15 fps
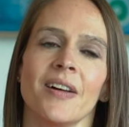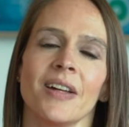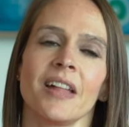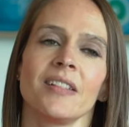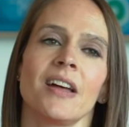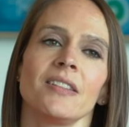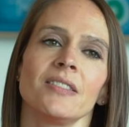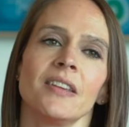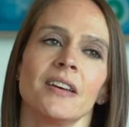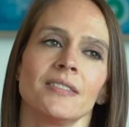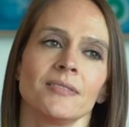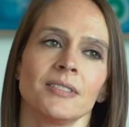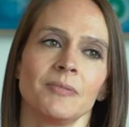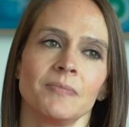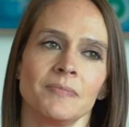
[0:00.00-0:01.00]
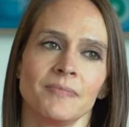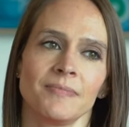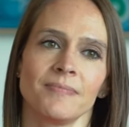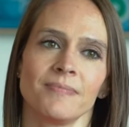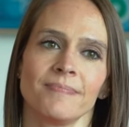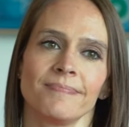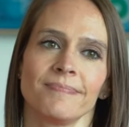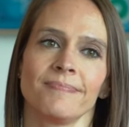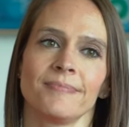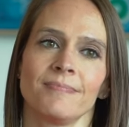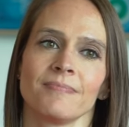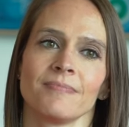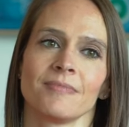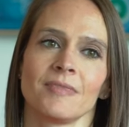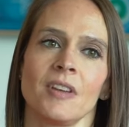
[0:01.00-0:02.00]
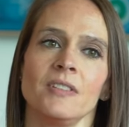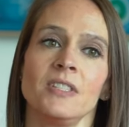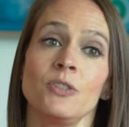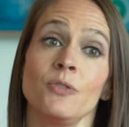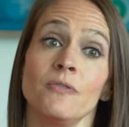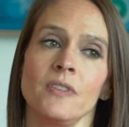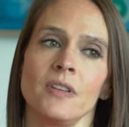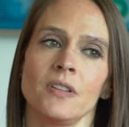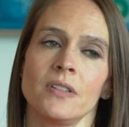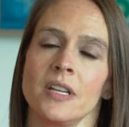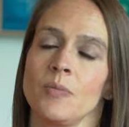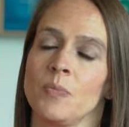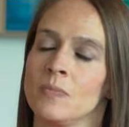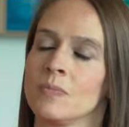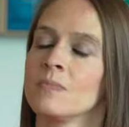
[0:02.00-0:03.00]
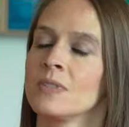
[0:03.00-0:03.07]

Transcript: I like that. I do feel like